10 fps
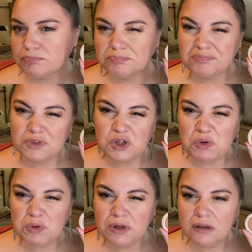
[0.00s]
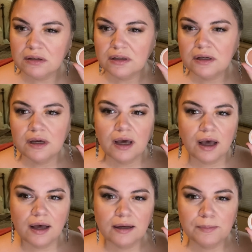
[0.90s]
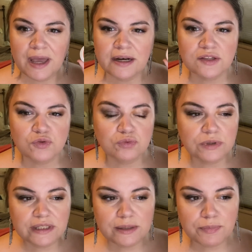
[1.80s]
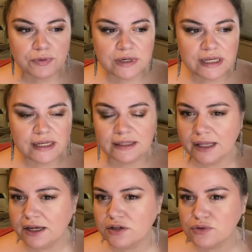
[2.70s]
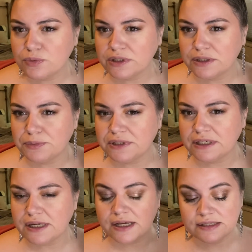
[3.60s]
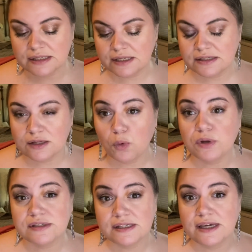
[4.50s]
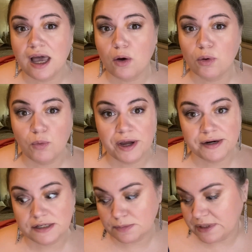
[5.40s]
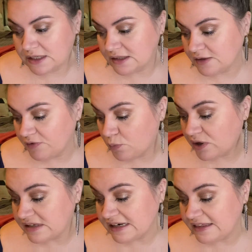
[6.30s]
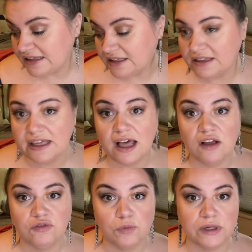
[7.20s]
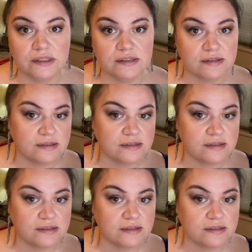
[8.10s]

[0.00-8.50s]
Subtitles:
nude. And it's really pretty. It layers really nicely. So we'll see how it wears, because if it wears anything like the e.l.f. ones,